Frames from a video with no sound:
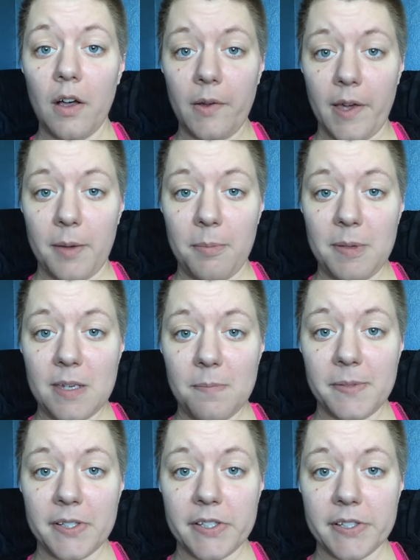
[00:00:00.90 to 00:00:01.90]
Okay,
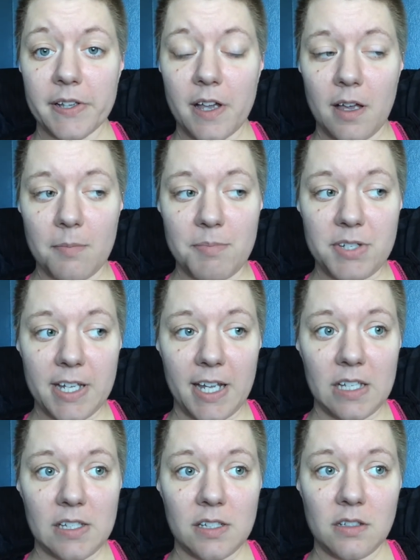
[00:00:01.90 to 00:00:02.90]
peeps,
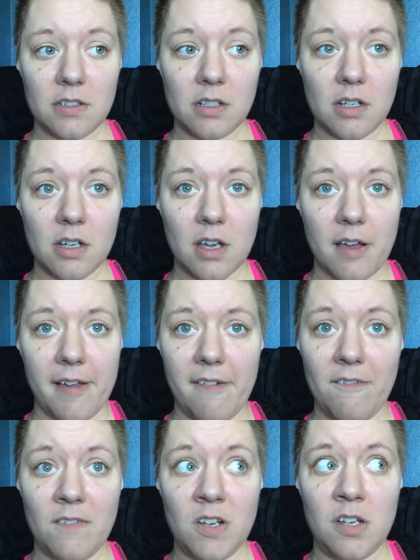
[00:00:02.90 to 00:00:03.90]
update. I have
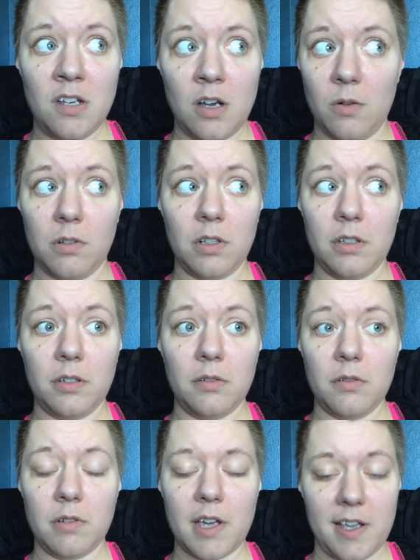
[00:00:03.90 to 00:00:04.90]
no
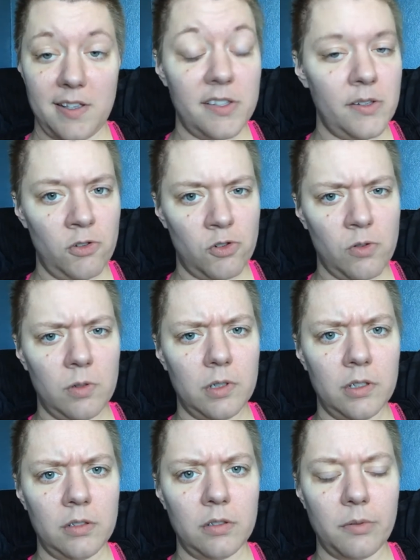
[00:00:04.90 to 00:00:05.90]
clue, as
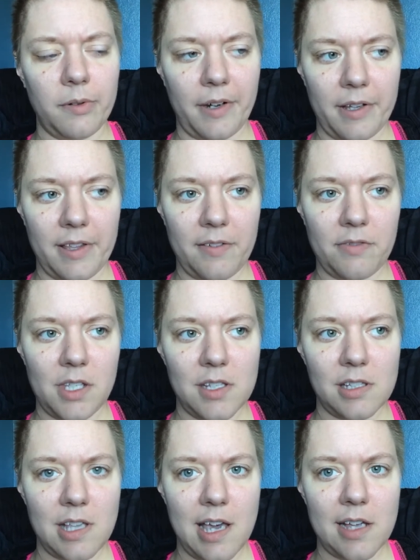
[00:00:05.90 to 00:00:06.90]
usual, where I left
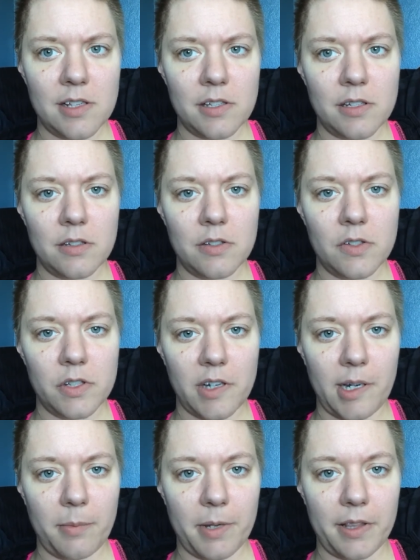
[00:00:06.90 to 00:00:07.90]
this last.
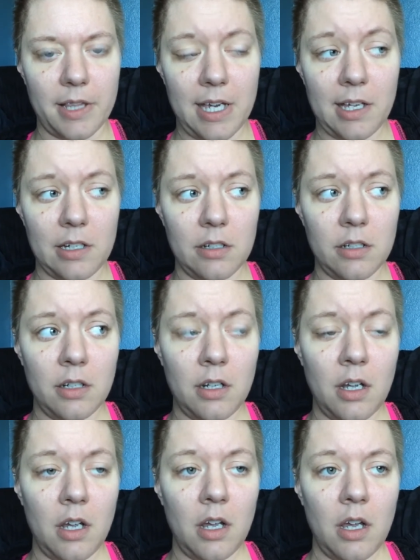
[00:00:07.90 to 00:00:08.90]
Sorry about that.
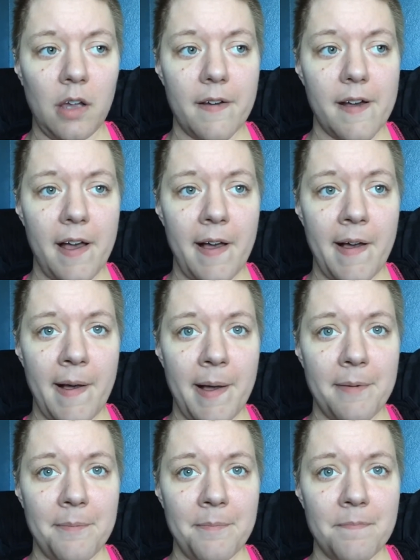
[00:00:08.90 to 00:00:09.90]

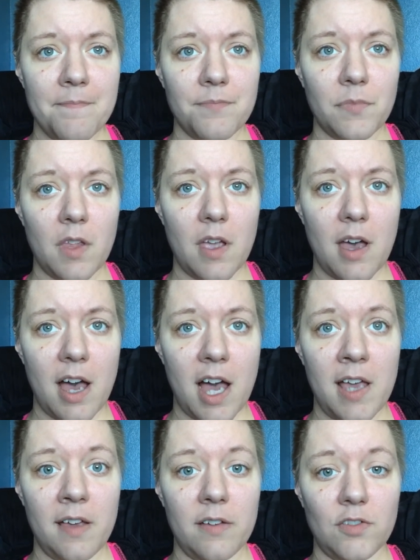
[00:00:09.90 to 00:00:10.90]
Um, I
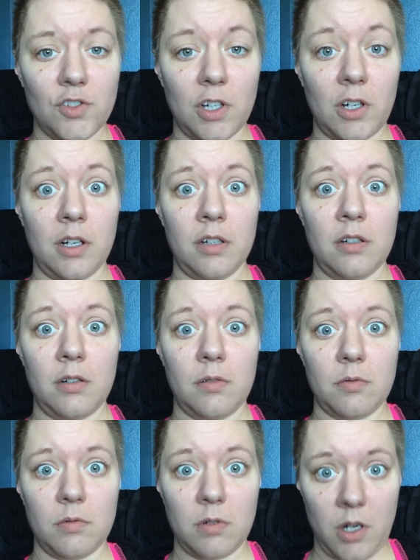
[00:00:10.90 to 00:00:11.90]
have gone
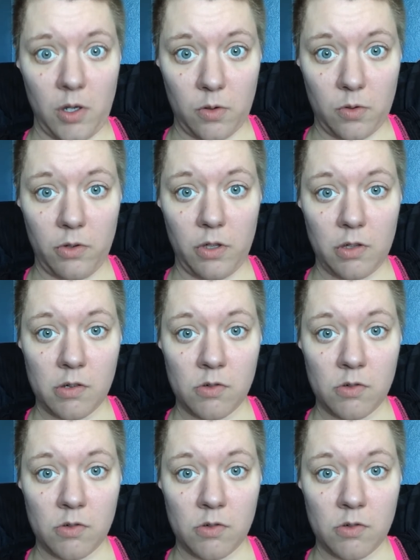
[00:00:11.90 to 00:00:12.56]
rogue.